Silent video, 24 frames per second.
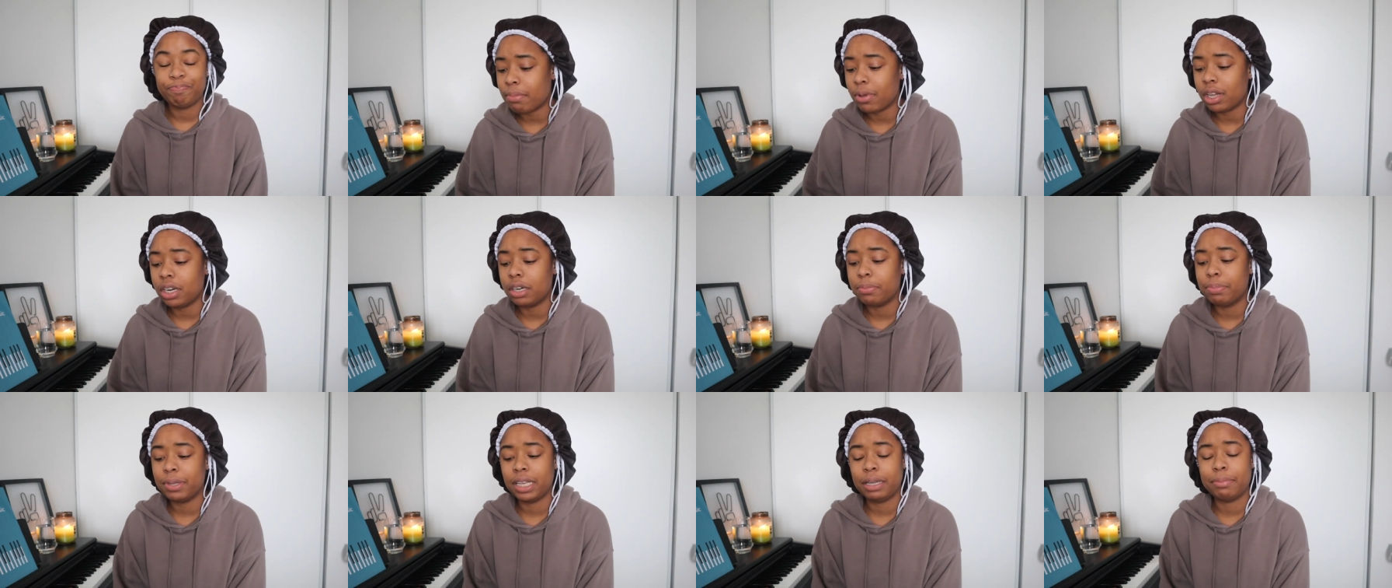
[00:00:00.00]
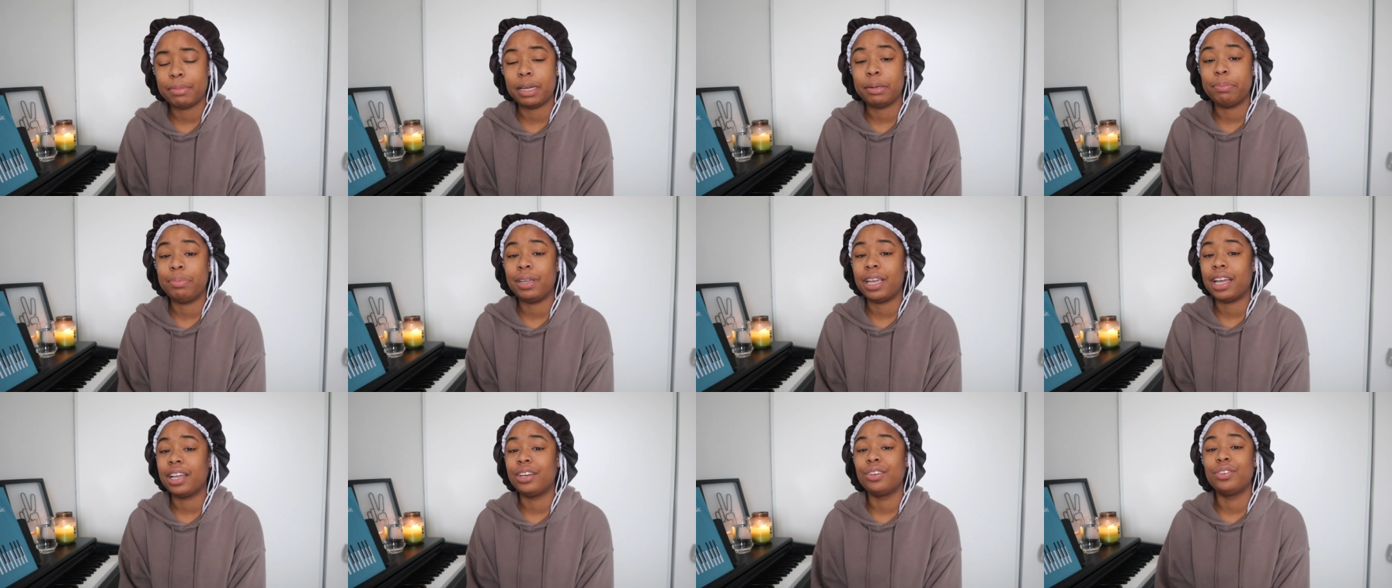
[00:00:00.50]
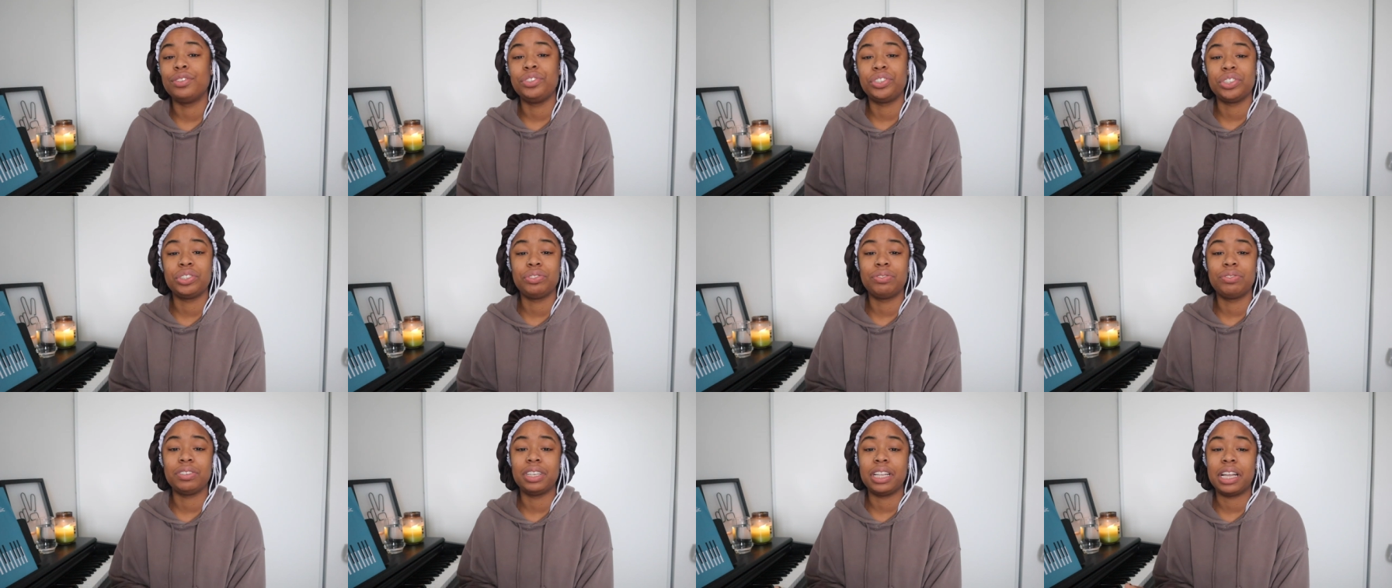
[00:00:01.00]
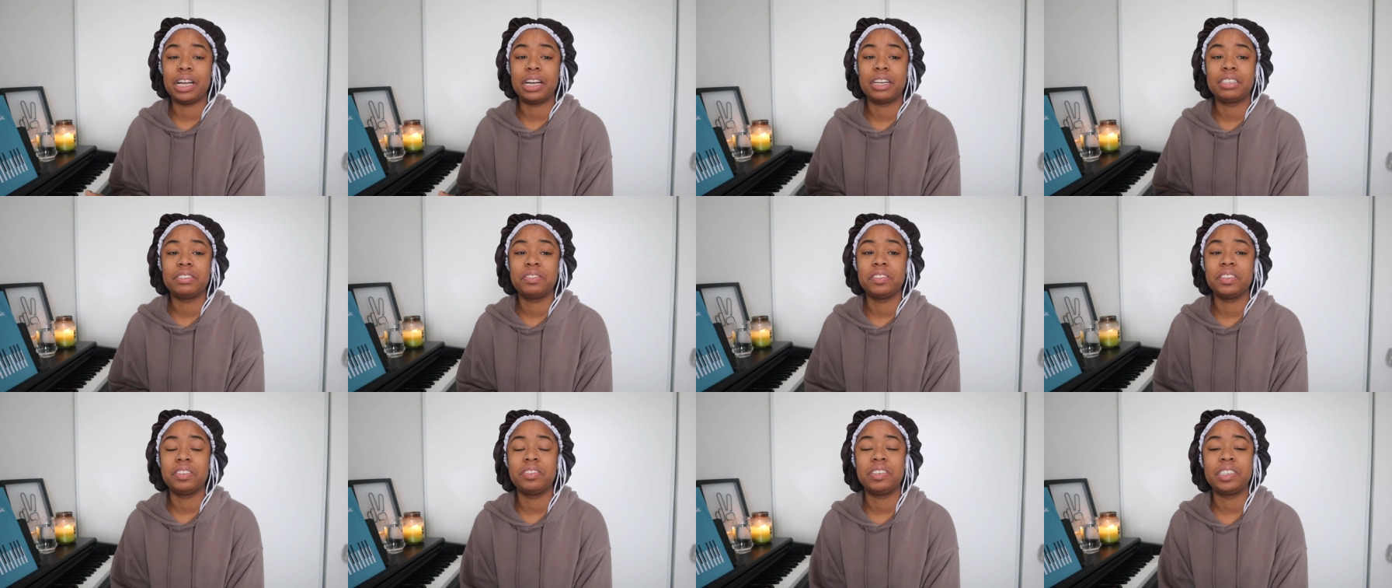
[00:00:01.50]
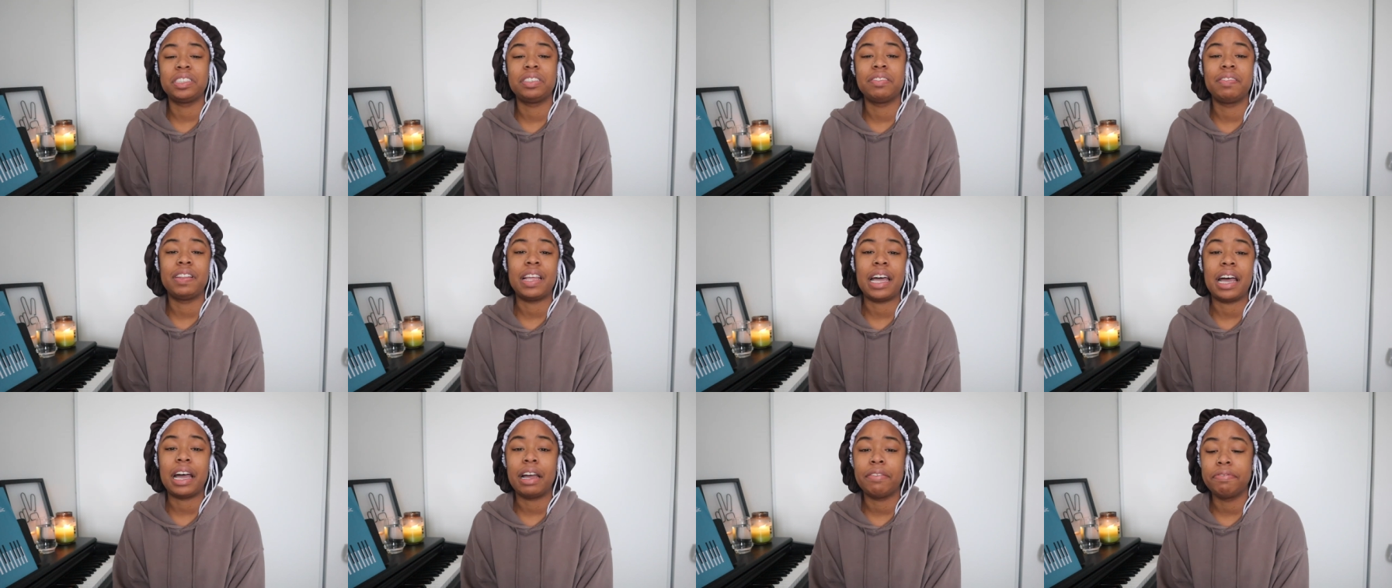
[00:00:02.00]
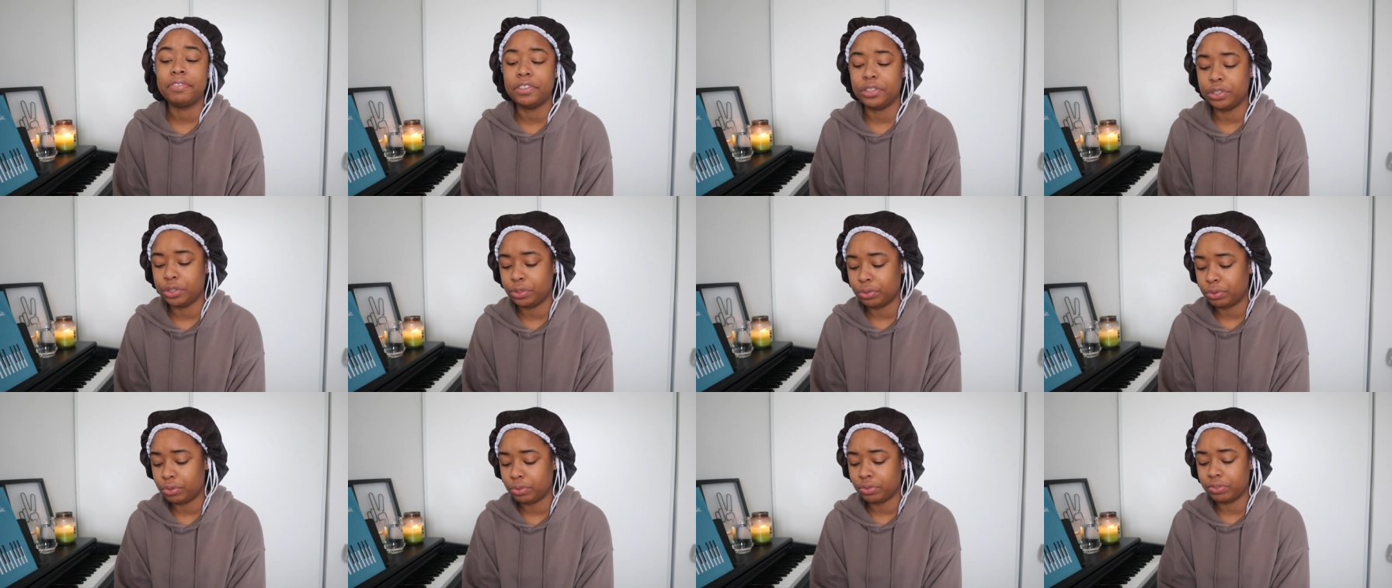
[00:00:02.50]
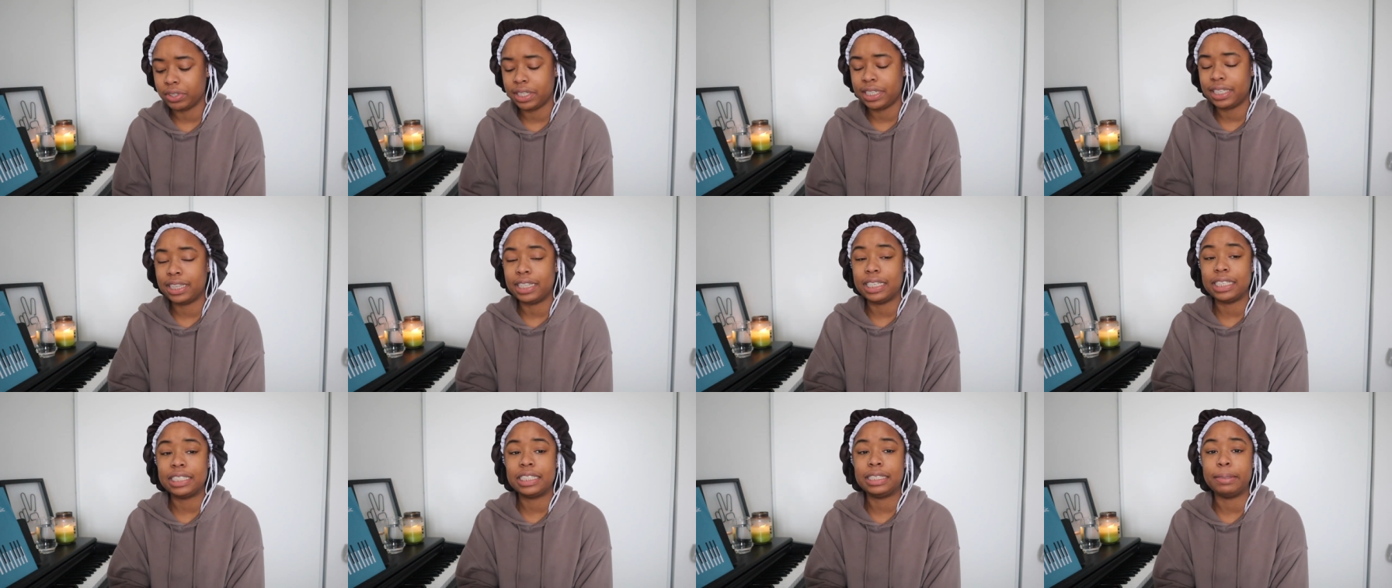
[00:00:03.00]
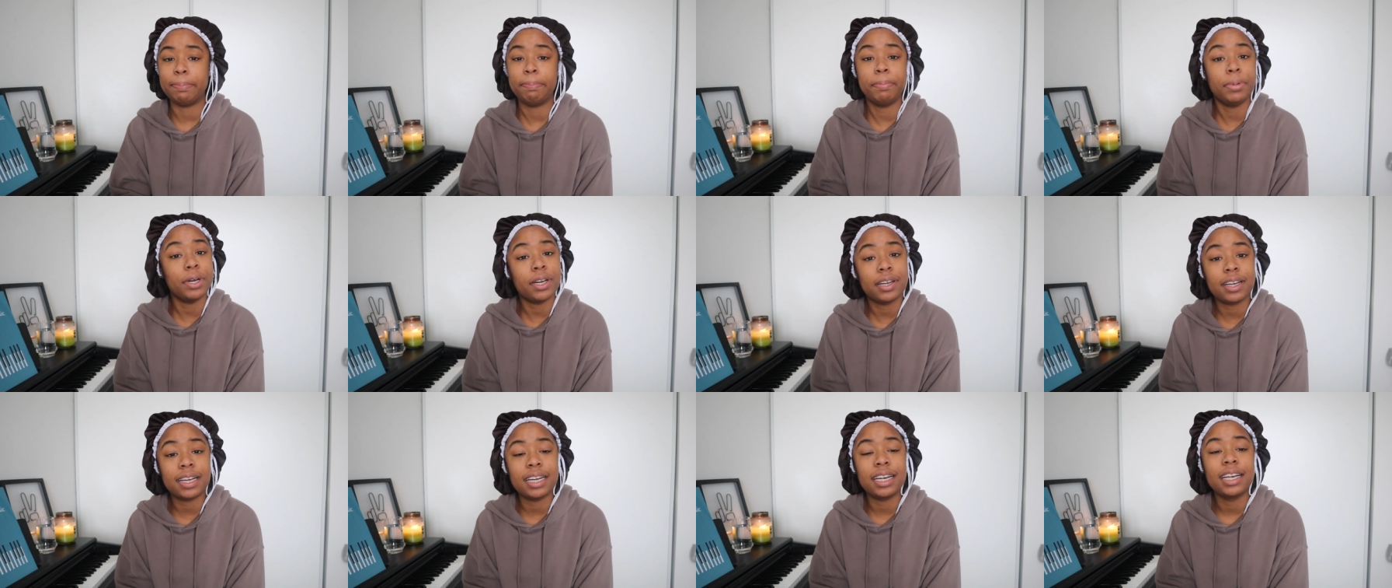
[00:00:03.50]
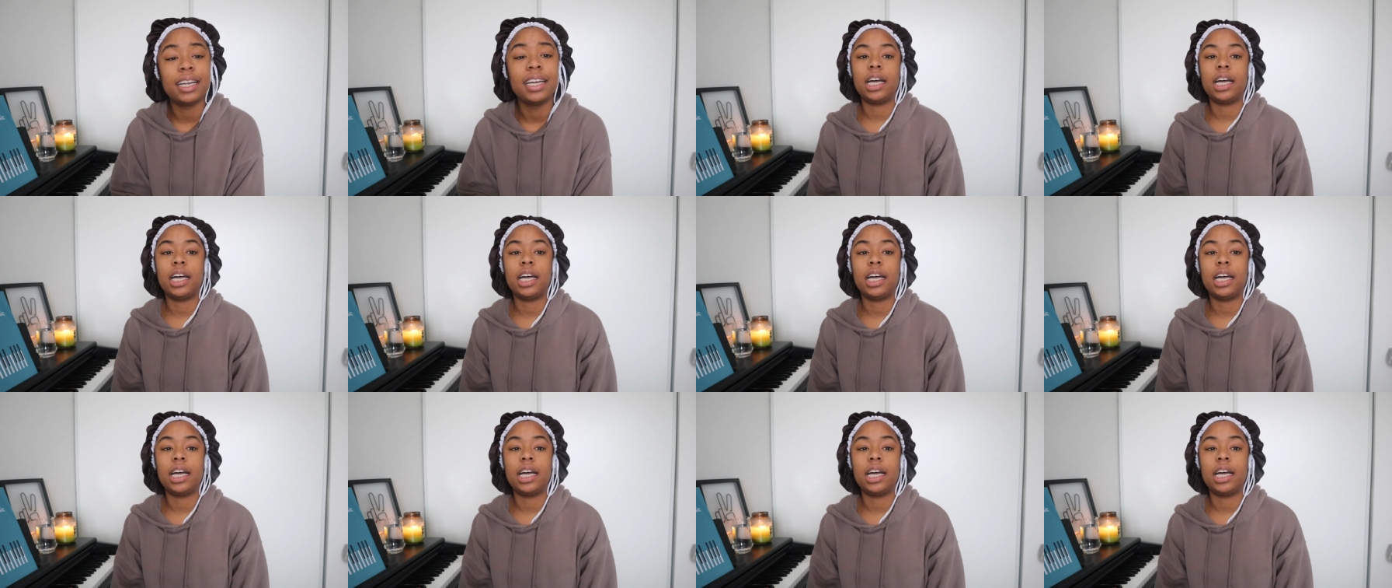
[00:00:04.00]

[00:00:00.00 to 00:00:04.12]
I'm gonna play my piano and just relax for the rest of the afternoon, read this book.